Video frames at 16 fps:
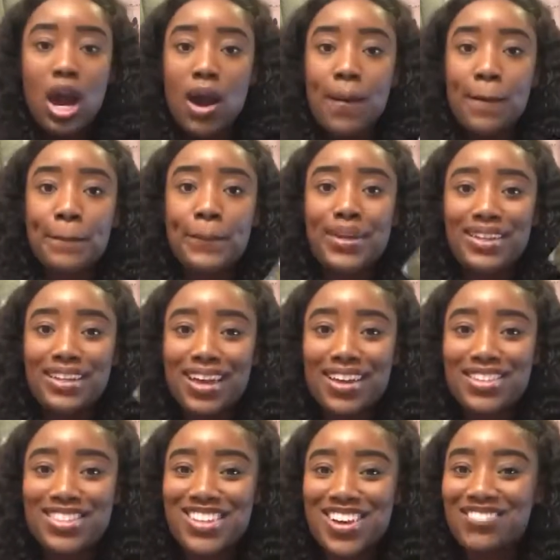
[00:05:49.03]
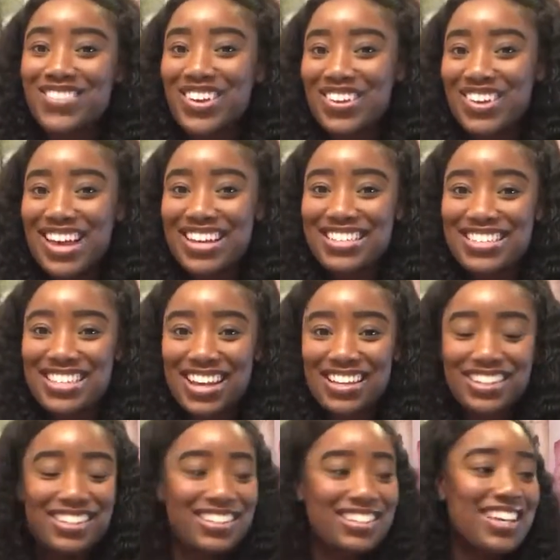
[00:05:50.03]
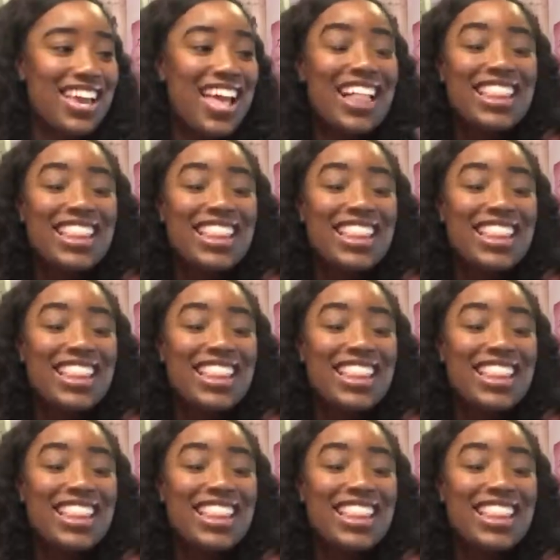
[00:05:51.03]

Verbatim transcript: Um, but yes, yeah, so I'm very excited.